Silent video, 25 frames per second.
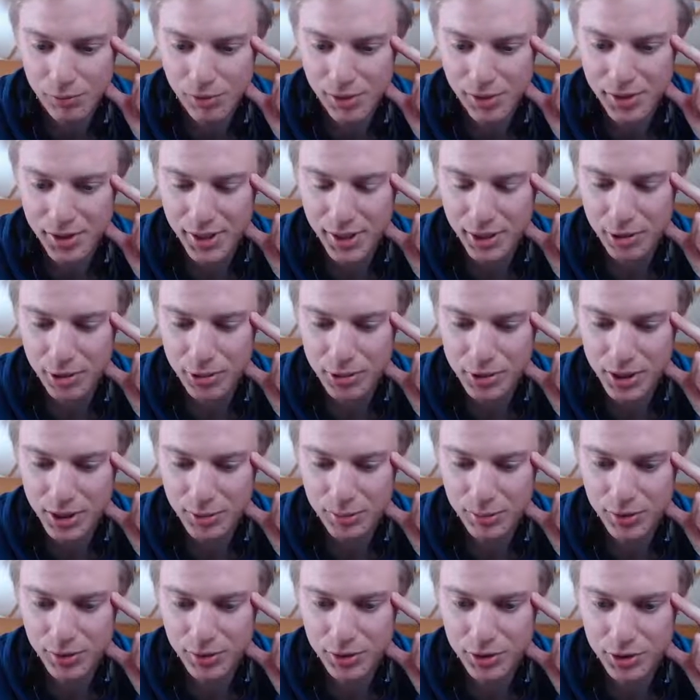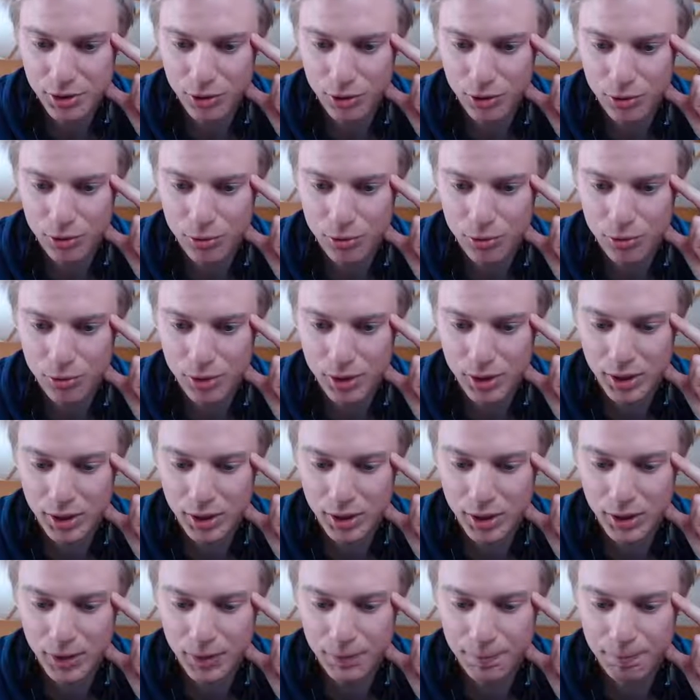but arrows can be
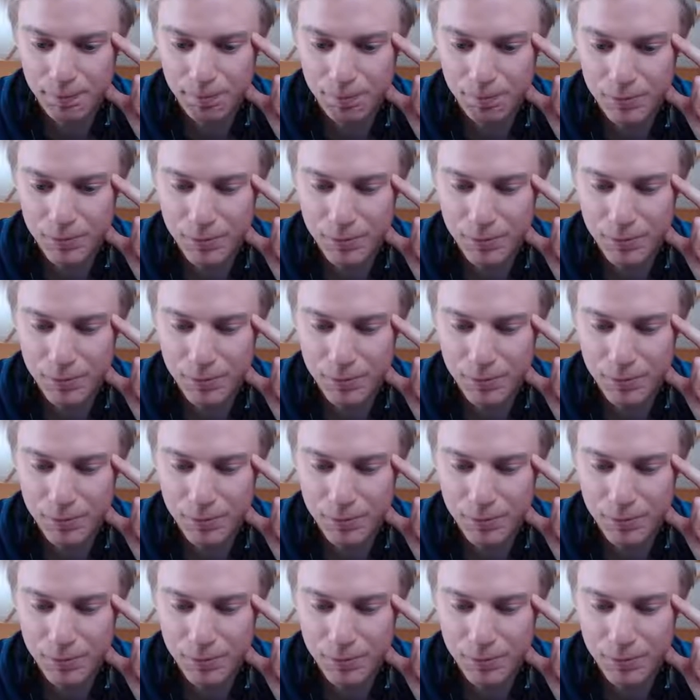so